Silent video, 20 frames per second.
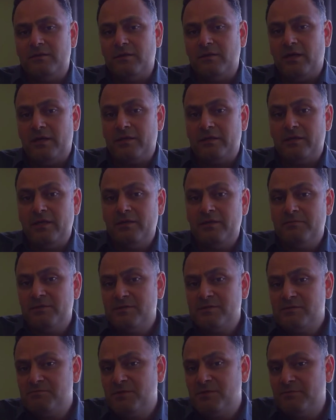Are
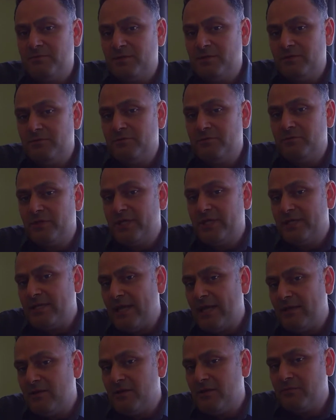neighbors people who you get
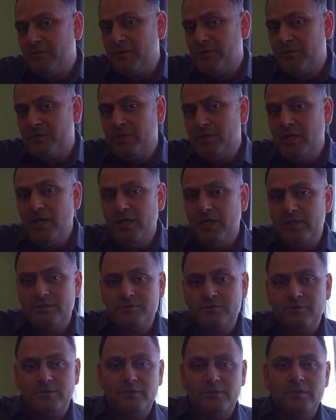along with or
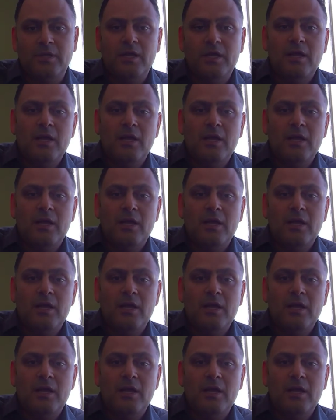not? Or